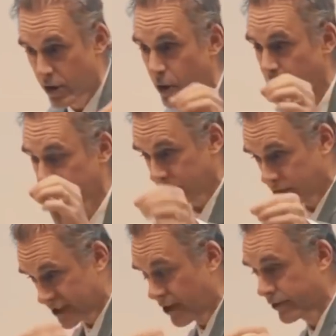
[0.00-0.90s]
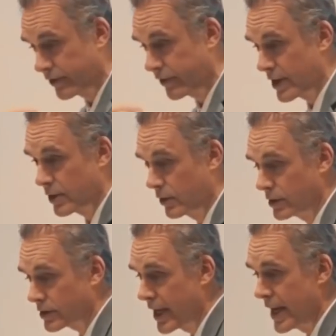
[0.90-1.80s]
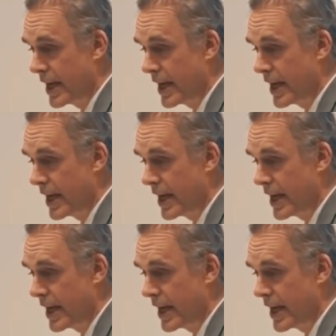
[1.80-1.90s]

goals, their self defined goals.